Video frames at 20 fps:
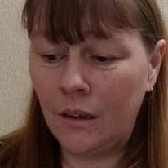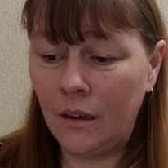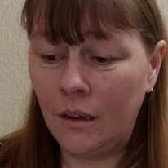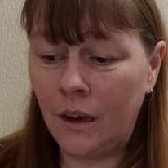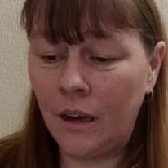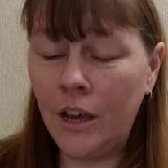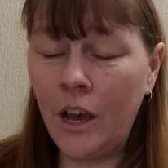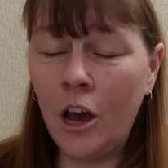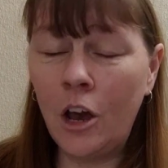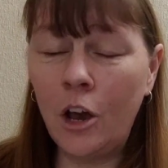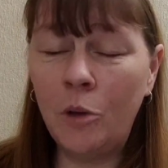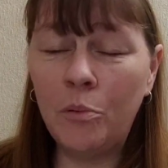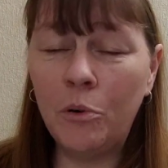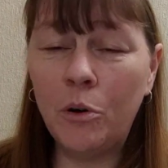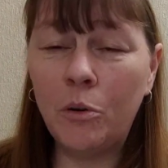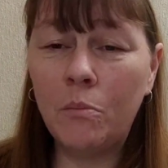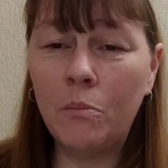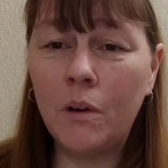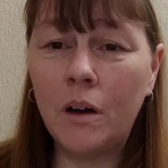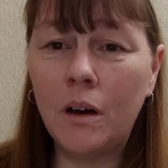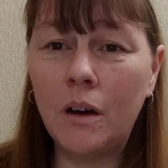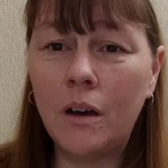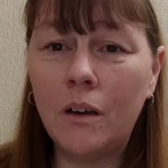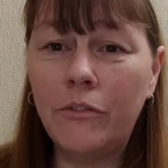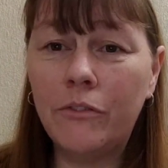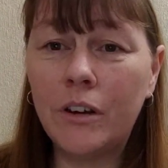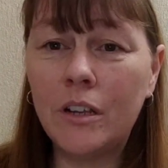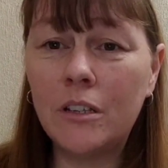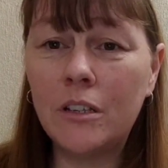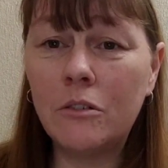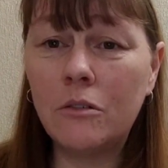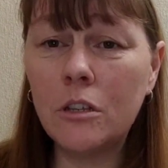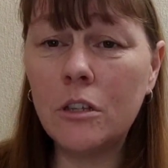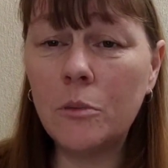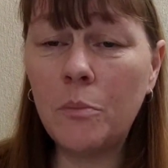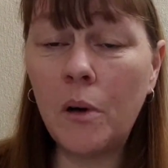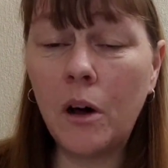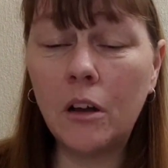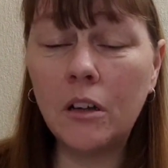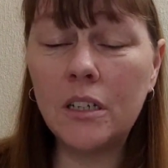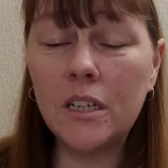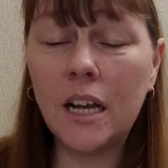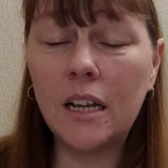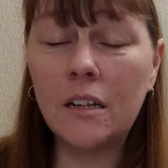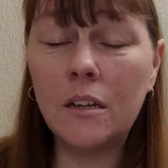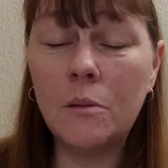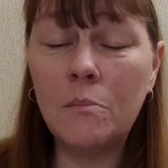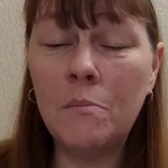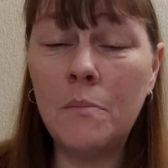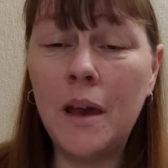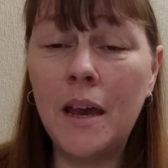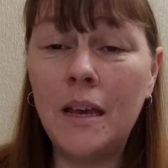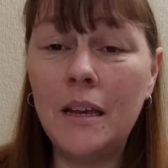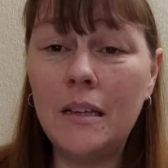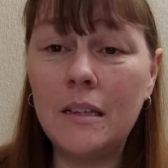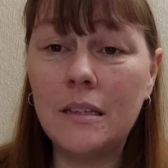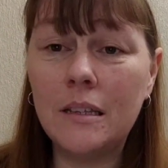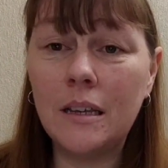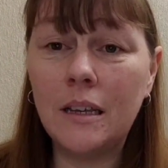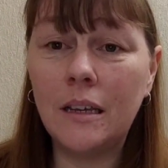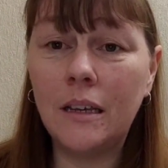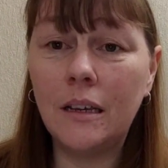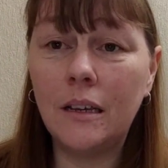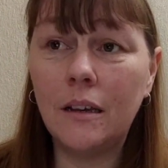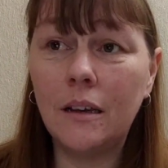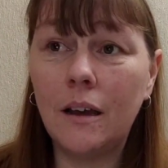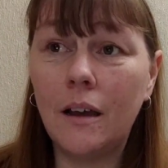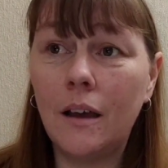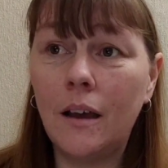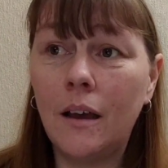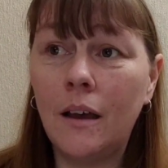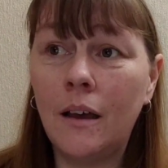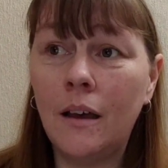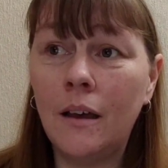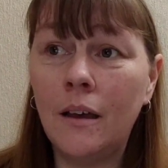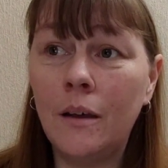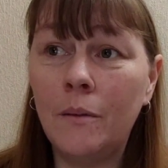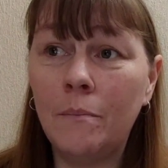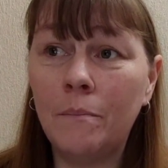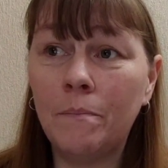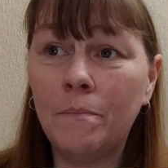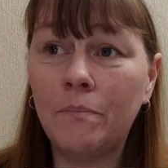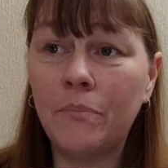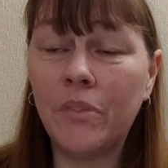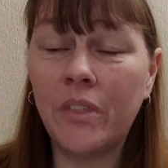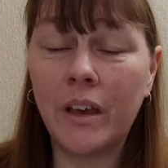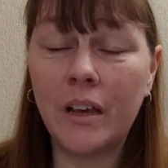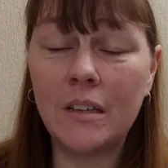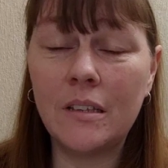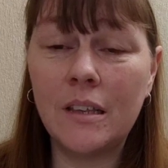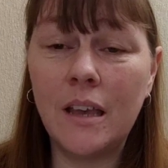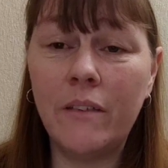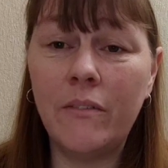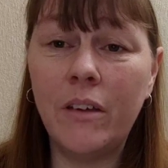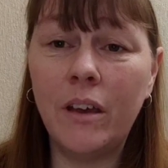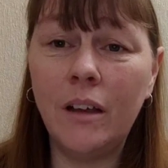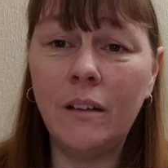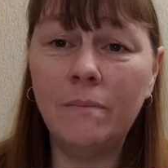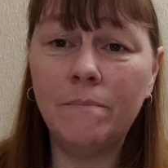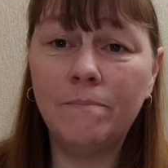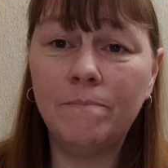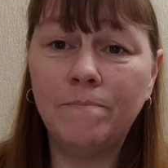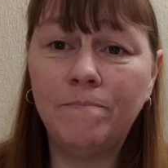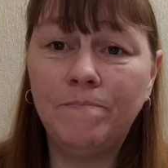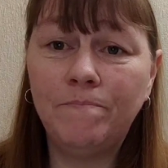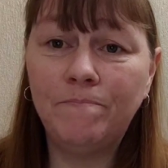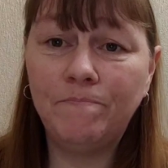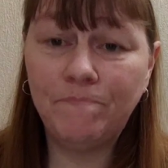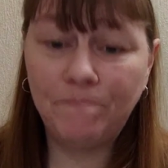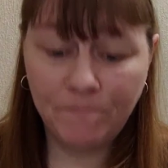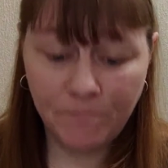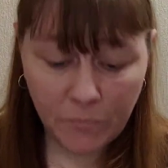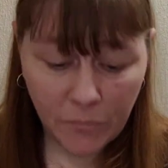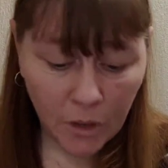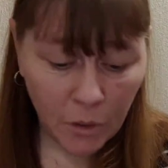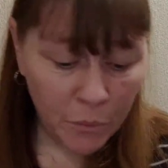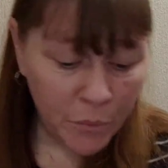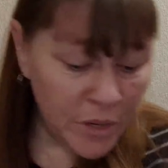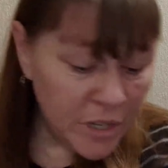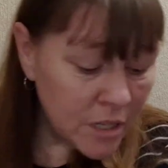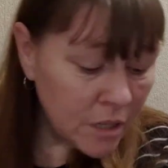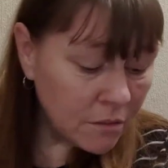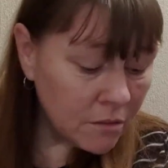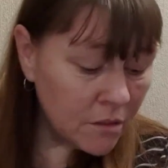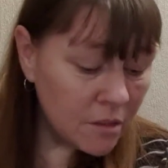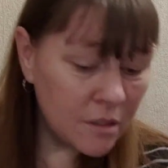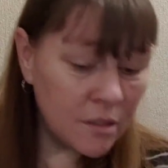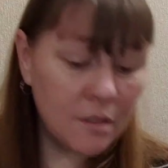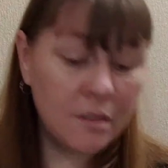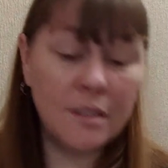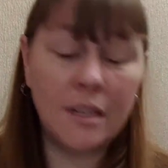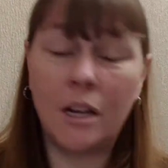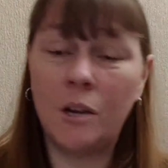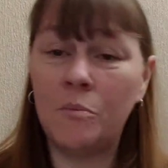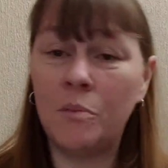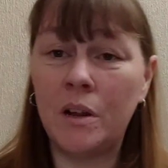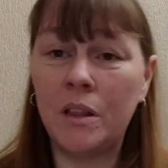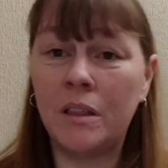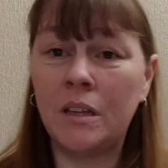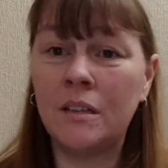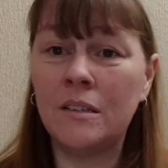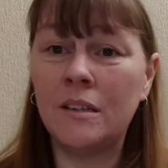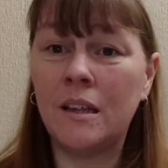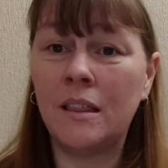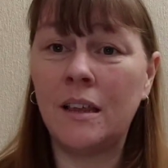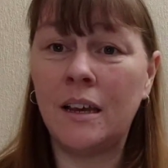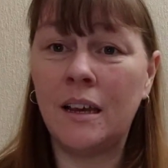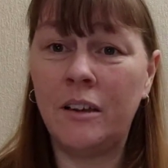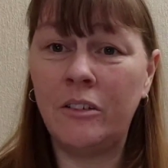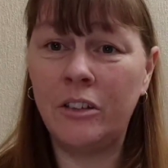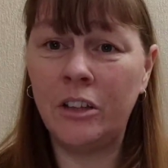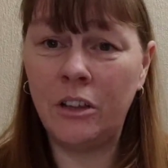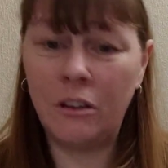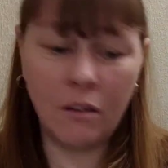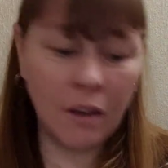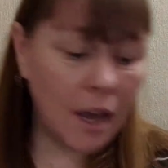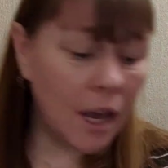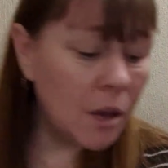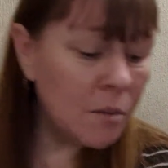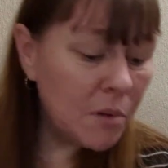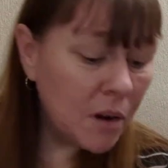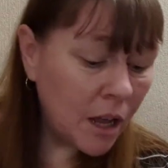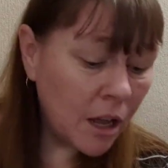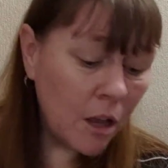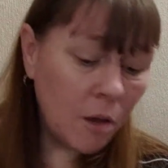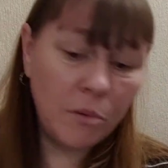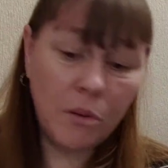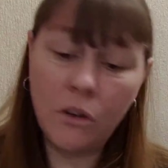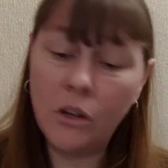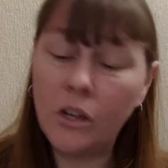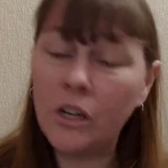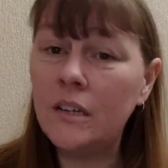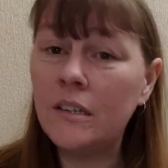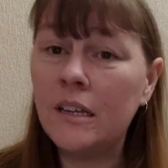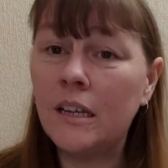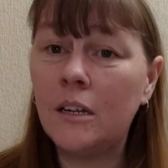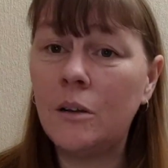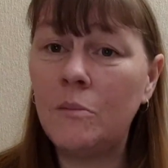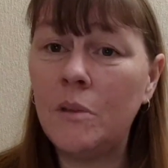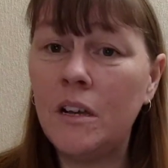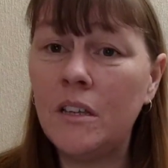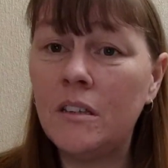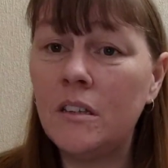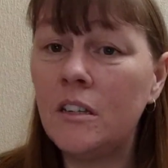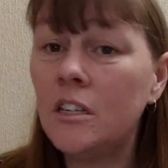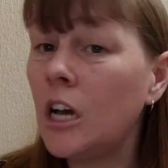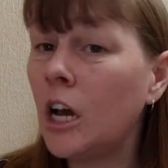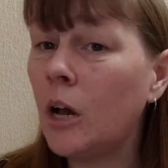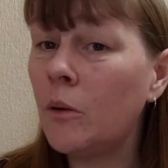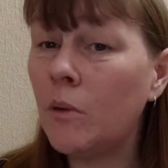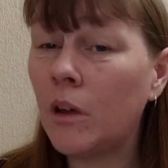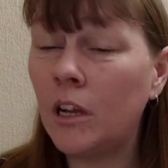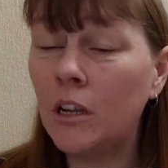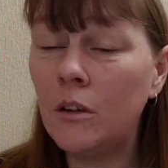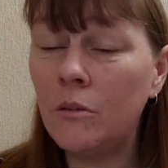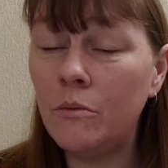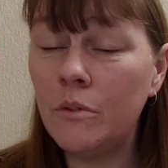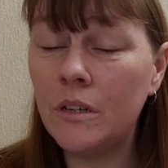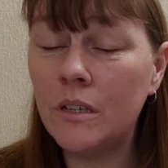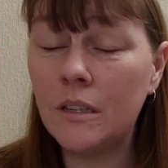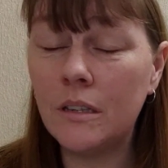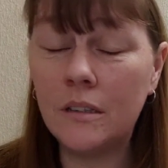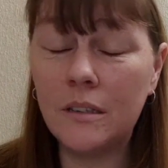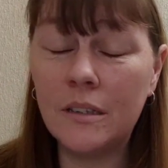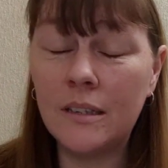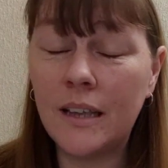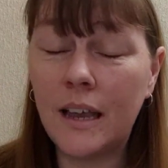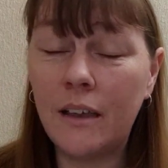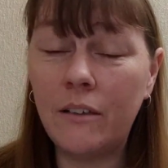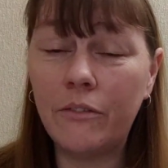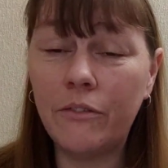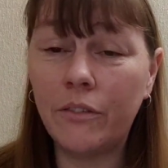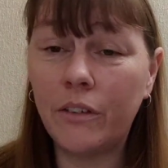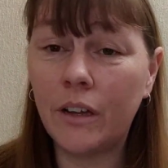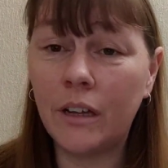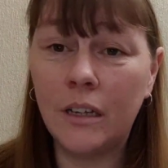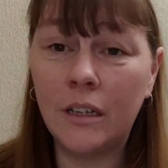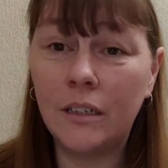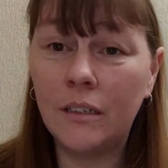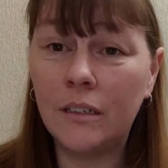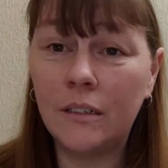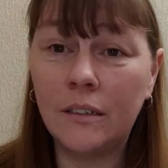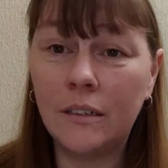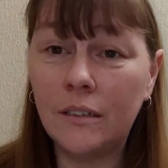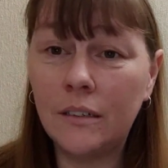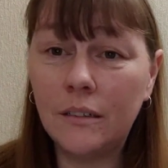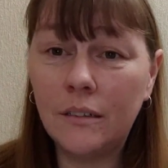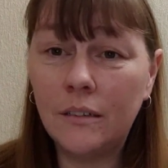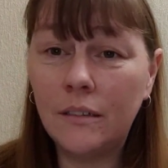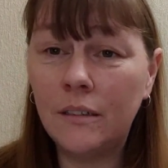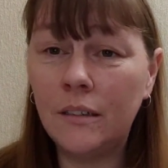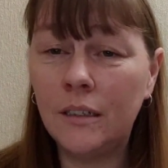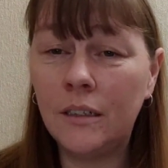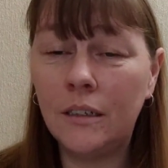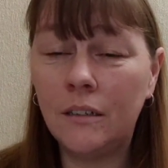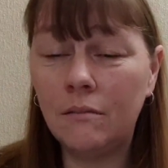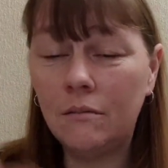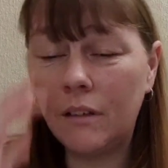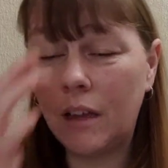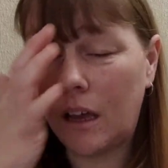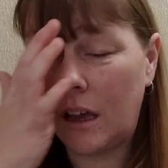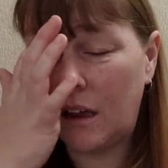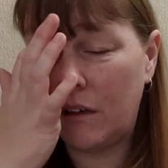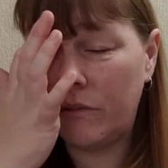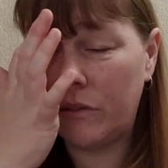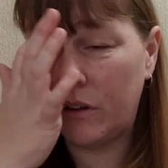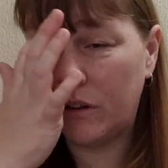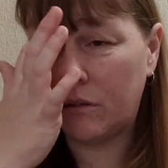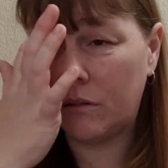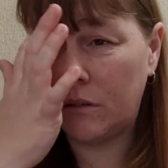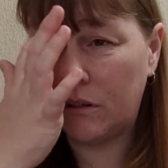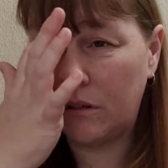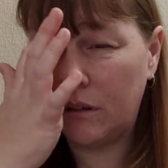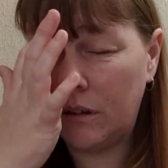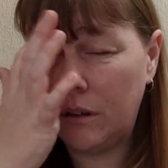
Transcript: I hope all my friends across the pond had an amazing Thanksgiving. We don't celebrate things like that here in the UK, but I hope you guys had an amazing time and you were safe and, you know, careful.